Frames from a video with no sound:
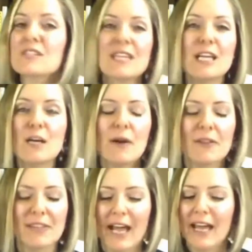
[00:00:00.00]
Just think
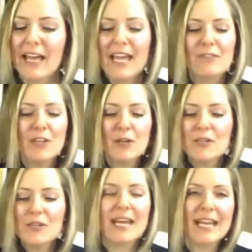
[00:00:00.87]
about that. If
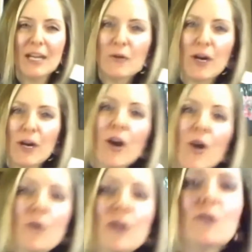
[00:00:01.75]
there is anywhere
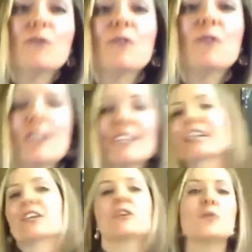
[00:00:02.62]
where you feel
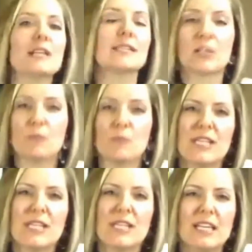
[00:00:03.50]
like you need to
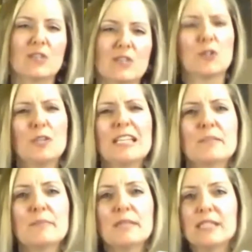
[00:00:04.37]
compete or you
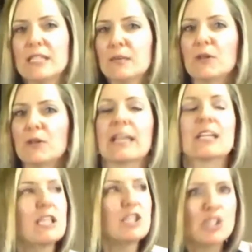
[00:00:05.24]
need to
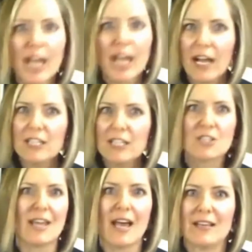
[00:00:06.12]
manipulate,
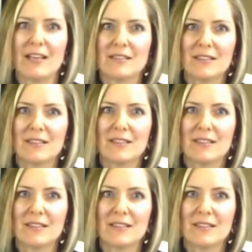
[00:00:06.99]
challenge that.